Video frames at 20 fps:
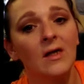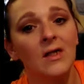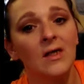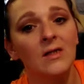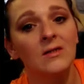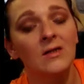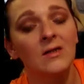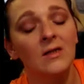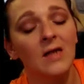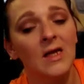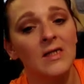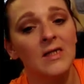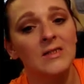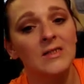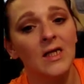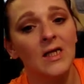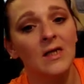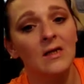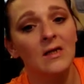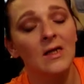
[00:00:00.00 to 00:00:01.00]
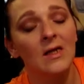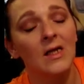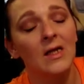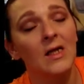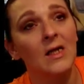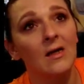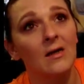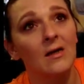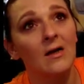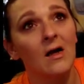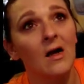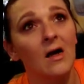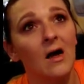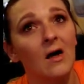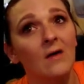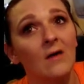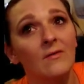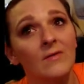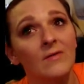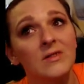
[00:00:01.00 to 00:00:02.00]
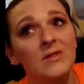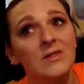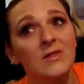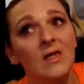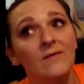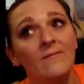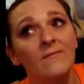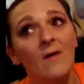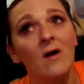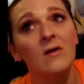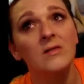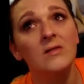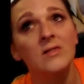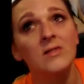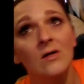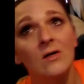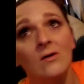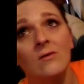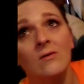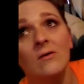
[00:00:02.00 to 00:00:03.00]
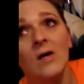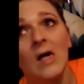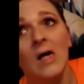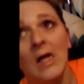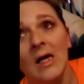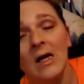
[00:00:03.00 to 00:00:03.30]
and guys, this stuff also